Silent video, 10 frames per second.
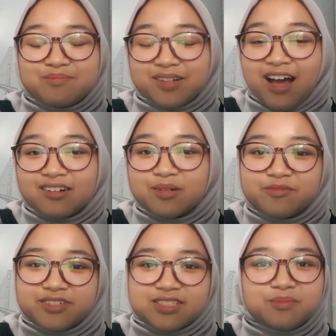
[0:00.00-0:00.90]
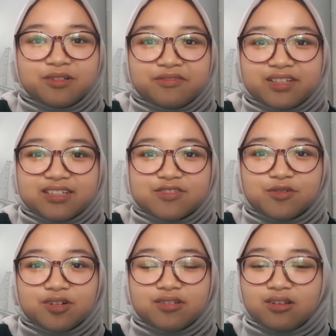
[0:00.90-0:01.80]
uncomfortable feelings
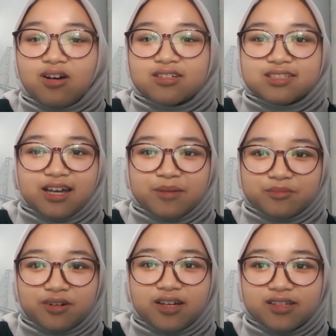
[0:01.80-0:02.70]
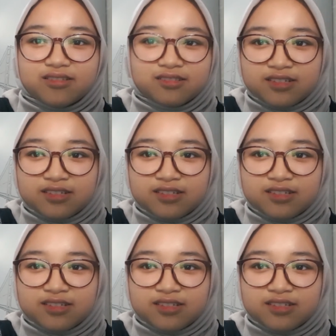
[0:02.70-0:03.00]
for a long time, right?